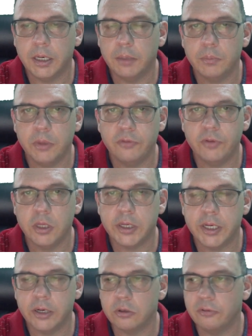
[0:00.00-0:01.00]
If you look
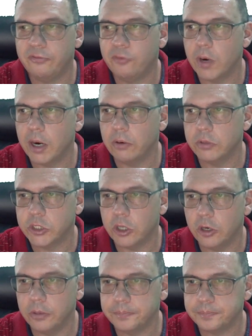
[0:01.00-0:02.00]
here on the 4-hour
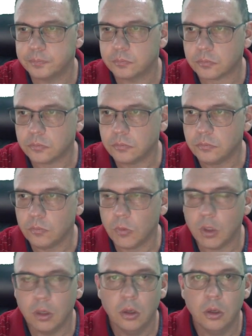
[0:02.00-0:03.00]
chart,
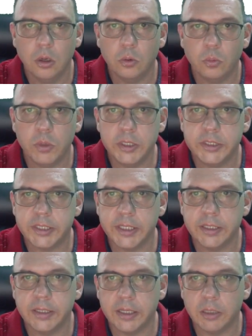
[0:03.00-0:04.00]
we see
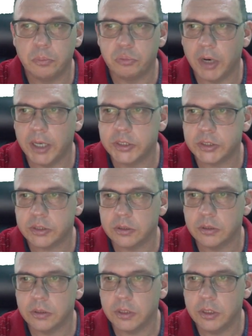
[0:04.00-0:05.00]
that the price,
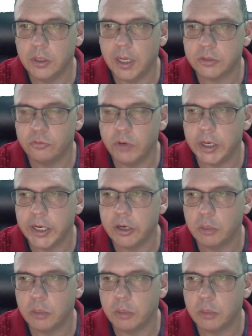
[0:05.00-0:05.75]
has a red arrow.